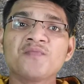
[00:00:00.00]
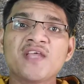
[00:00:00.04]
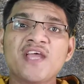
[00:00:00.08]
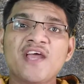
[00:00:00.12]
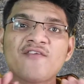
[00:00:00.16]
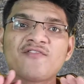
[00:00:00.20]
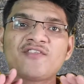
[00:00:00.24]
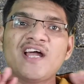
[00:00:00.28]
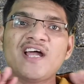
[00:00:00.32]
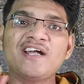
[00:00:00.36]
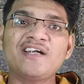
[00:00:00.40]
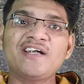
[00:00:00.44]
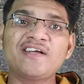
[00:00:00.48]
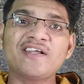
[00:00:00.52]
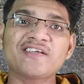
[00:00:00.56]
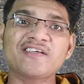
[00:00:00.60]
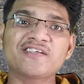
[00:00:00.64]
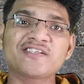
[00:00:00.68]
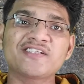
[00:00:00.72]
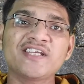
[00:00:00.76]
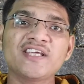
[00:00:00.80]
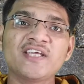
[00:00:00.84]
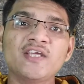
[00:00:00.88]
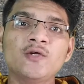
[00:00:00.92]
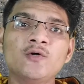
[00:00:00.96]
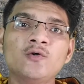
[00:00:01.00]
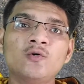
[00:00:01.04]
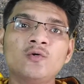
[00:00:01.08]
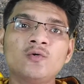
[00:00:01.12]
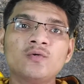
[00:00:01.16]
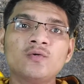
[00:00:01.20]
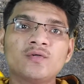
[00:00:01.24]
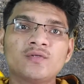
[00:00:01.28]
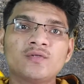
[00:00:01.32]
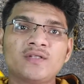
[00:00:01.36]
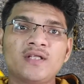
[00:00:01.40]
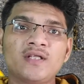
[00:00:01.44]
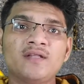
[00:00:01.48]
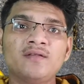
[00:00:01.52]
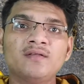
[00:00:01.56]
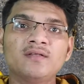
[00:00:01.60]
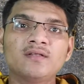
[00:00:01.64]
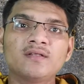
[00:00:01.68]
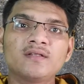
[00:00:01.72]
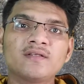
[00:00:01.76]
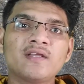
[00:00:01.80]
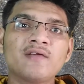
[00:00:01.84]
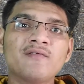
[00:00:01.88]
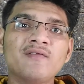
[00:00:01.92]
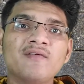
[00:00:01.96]
If they are trusting you,
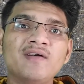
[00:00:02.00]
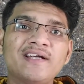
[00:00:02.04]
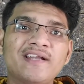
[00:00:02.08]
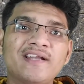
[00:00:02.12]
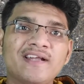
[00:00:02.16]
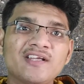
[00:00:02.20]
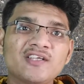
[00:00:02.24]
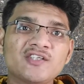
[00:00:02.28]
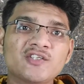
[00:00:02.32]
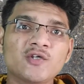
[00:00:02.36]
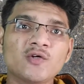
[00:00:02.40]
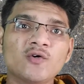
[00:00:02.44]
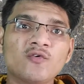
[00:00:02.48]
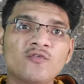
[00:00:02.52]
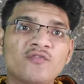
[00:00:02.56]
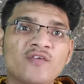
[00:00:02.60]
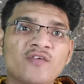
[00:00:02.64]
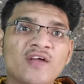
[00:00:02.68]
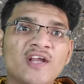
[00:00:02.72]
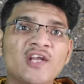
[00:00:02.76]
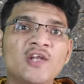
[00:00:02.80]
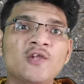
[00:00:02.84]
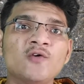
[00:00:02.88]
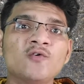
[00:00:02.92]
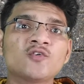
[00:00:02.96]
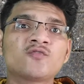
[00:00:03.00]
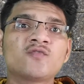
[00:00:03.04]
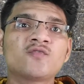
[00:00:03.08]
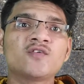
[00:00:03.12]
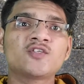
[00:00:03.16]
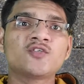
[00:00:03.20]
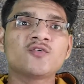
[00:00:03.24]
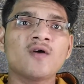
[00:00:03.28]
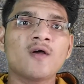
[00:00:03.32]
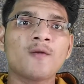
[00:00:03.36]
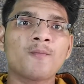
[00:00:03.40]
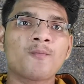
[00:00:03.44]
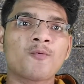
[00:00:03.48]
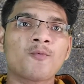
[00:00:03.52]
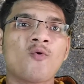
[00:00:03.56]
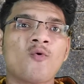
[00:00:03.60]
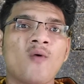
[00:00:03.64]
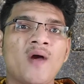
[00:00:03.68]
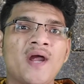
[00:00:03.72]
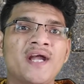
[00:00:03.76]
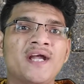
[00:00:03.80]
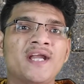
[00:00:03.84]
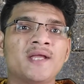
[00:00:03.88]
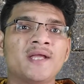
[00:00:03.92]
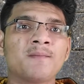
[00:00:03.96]
then they will trust your values which you are
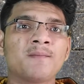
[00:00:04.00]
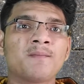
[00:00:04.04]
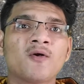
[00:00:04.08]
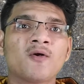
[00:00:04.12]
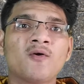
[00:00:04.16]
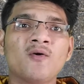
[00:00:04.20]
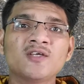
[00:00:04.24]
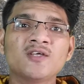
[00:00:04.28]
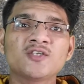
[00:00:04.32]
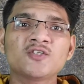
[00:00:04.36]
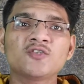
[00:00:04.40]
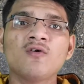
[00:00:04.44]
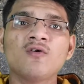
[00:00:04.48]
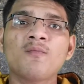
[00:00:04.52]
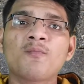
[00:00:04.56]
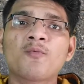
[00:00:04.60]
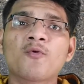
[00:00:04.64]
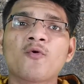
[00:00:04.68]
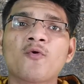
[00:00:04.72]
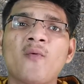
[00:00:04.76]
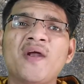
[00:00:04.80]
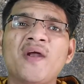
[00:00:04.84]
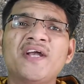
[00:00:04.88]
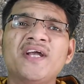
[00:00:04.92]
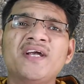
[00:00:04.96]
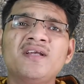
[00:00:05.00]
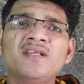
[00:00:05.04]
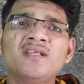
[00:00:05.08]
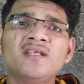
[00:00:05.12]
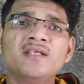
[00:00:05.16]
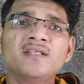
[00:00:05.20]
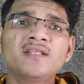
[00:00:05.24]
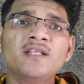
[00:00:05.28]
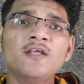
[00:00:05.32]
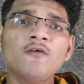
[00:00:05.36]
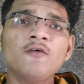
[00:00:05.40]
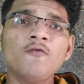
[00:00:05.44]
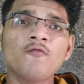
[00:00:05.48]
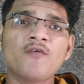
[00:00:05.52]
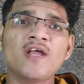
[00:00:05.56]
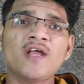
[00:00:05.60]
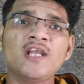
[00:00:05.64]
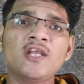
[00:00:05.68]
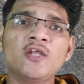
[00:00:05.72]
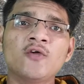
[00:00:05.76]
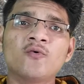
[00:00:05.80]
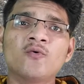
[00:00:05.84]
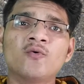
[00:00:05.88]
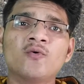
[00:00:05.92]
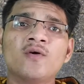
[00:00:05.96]
providing, because you have provided them
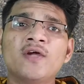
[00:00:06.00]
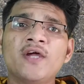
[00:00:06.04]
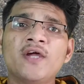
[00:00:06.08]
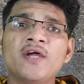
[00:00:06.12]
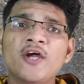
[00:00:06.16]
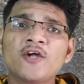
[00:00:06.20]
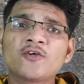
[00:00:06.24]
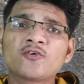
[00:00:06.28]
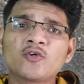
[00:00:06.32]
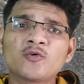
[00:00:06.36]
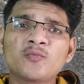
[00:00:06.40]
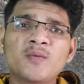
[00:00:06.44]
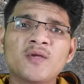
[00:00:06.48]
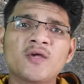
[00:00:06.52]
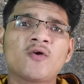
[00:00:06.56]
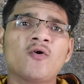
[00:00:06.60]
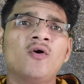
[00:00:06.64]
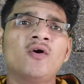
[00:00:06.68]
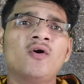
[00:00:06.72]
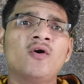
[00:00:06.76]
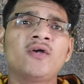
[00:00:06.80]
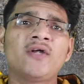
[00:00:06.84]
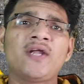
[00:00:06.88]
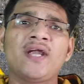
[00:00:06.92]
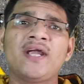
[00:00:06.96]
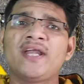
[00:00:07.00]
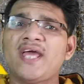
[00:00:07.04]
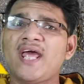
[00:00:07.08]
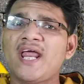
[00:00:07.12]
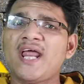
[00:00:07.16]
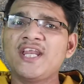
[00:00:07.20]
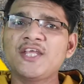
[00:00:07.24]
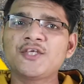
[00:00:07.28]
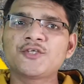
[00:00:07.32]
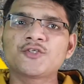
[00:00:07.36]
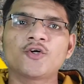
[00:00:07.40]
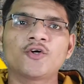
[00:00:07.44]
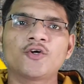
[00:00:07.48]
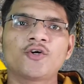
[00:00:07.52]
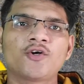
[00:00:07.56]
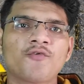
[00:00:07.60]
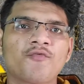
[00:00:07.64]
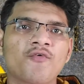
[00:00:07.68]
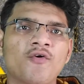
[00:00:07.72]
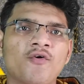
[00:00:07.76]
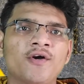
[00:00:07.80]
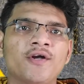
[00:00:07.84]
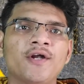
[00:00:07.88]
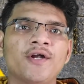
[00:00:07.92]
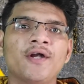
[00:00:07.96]
value. It could be content, any sort
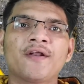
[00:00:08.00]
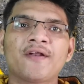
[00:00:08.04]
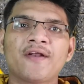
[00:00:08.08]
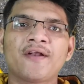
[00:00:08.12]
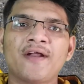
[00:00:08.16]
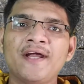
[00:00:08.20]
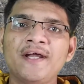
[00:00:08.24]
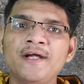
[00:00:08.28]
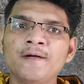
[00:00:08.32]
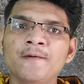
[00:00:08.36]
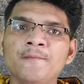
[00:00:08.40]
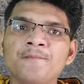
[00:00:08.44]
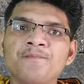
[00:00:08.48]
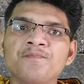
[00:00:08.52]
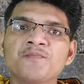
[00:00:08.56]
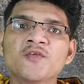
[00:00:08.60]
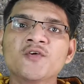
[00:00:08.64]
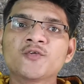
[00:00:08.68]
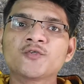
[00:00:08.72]
of content, right?